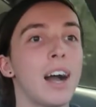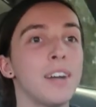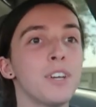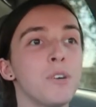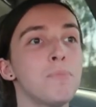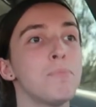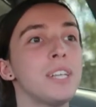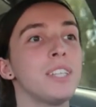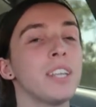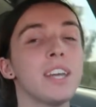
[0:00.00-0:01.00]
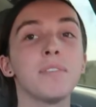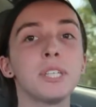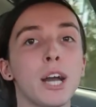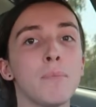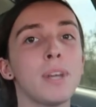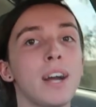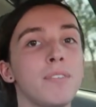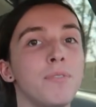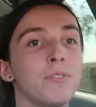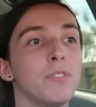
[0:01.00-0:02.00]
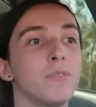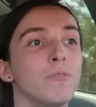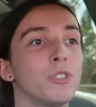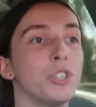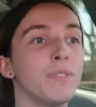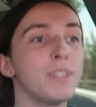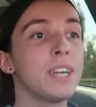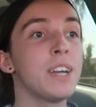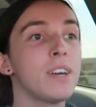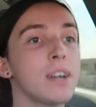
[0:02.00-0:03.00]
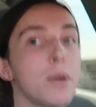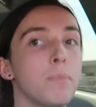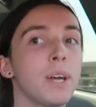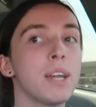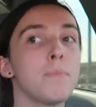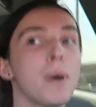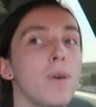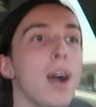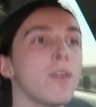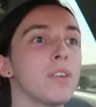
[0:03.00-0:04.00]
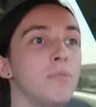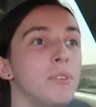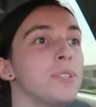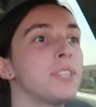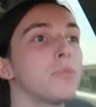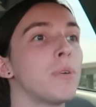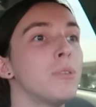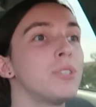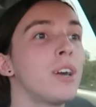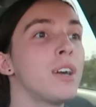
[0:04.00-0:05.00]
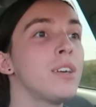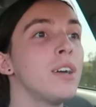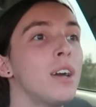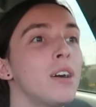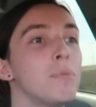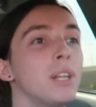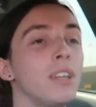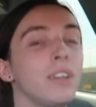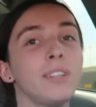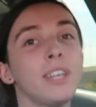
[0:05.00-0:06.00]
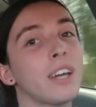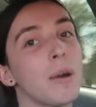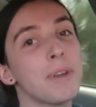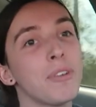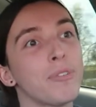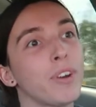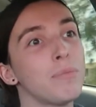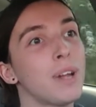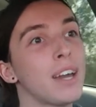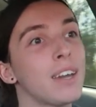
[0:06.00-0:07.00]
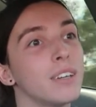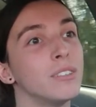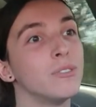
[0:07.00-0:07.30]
I know basically every time that I've driven here I complain about how confusing the roads are, but literally coming from like